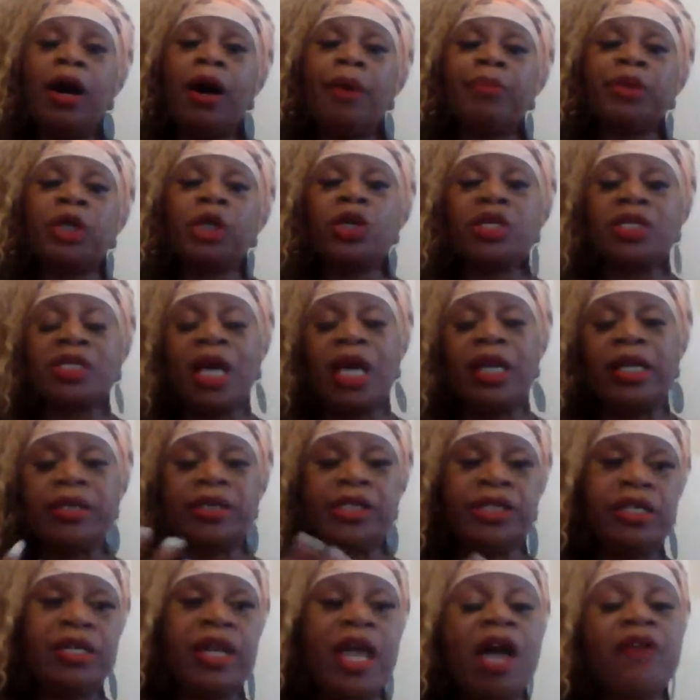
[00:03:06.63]
because I
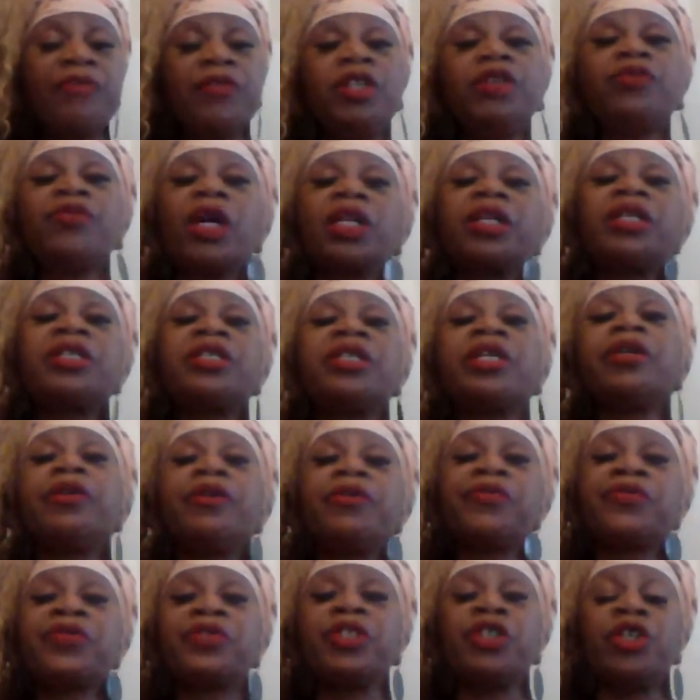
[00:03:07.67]
didn't have any
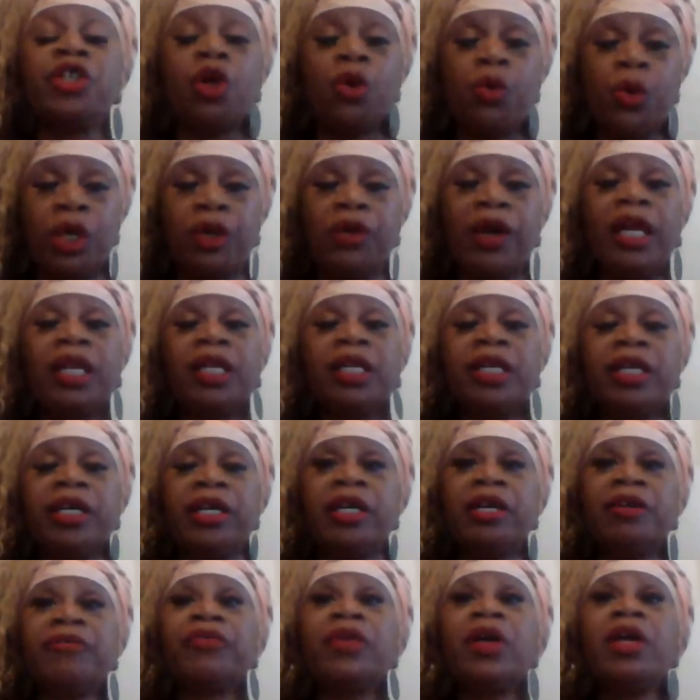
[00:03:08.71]
relatives, where I
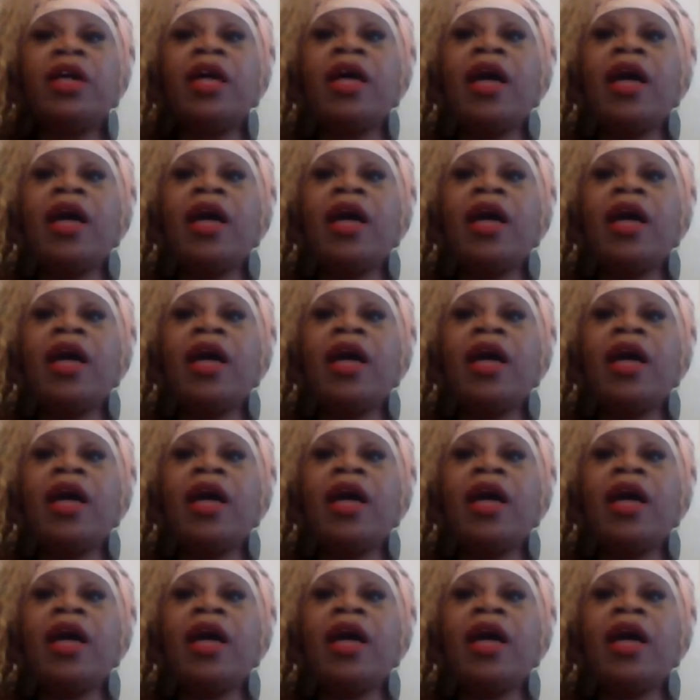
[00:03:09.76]
live.